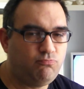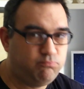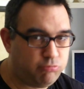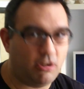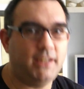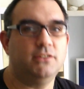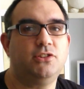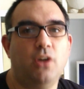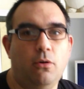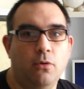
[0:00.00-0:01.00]
brilliant
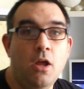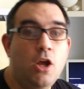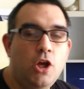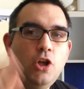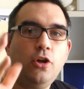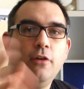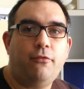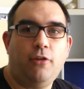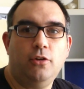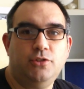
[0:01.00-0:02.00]
song. Look at
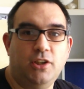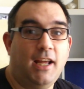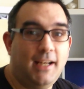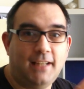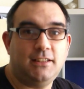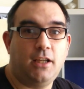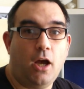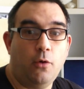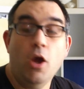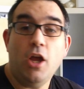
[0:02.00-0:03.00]
Frozen and Let It
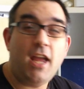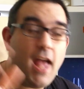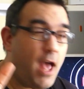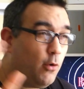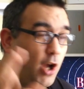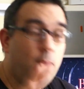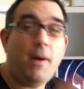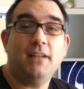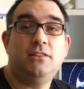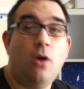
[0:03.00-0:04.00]
Go. Hell, go
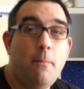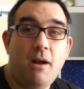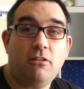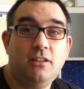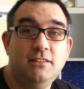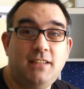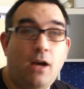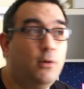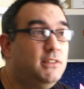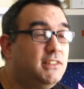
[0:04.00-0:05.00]
back to American
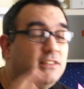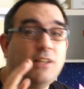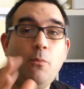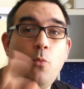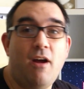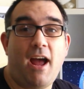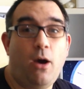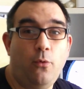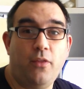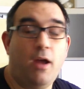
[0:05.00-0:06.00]
Tail and Somewhere
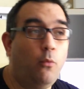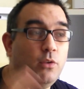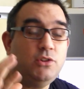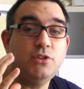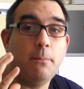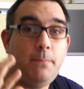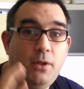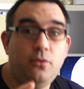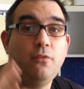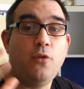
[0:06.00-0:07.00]
Out There, which is a
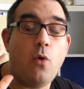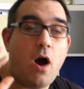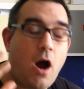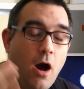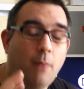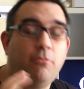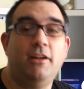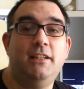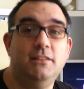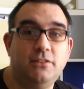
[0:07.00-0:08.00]
beautiful,
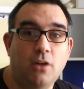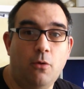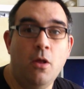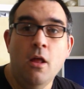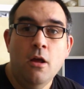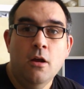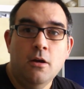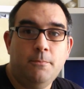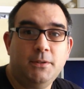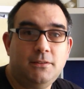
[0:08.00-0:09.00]
heartbreaking song.
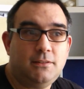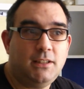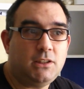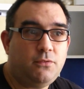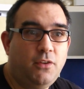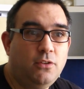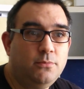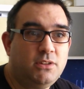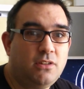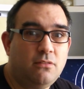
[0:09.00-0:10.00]
But this
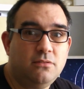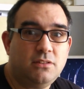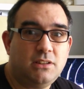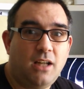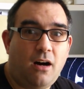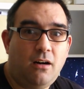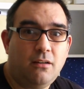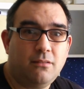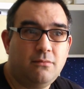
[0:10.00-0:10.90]
film's songs are